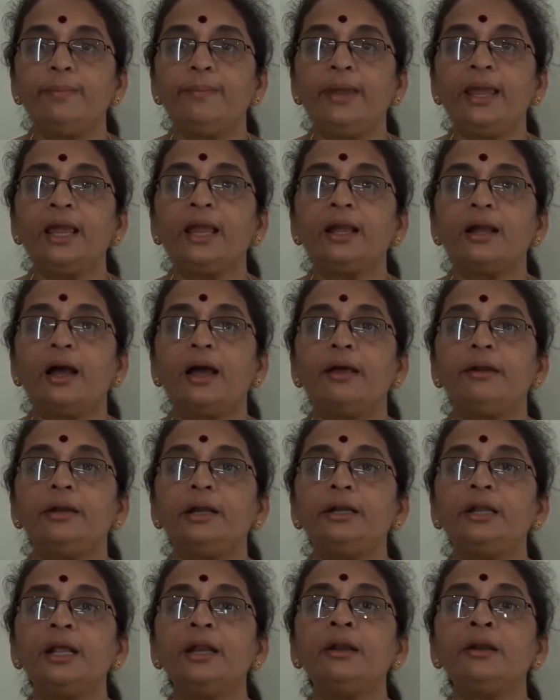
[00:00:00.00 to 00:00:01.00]
make a
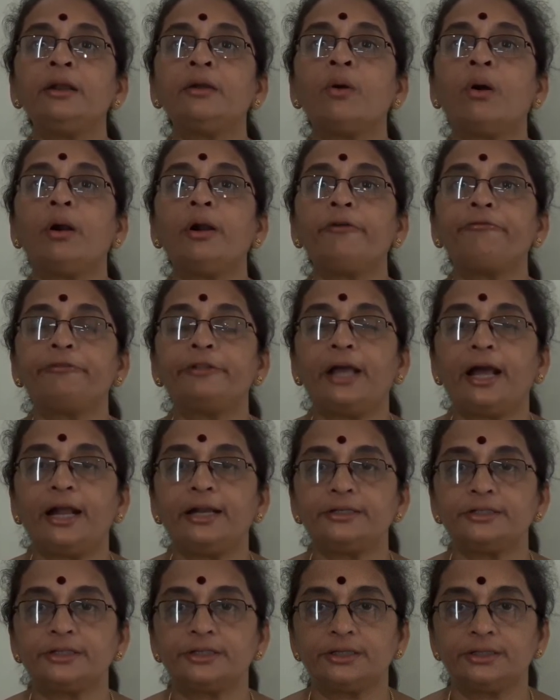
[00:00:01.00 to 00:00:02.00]
written record of
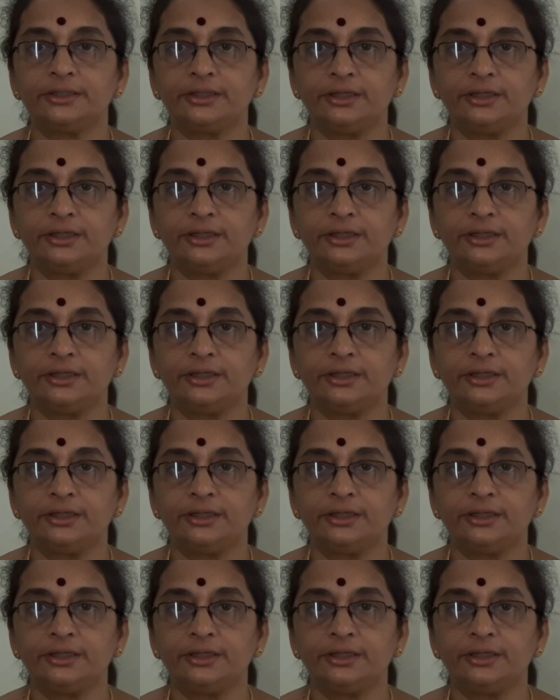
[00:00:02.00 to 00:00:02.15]
that.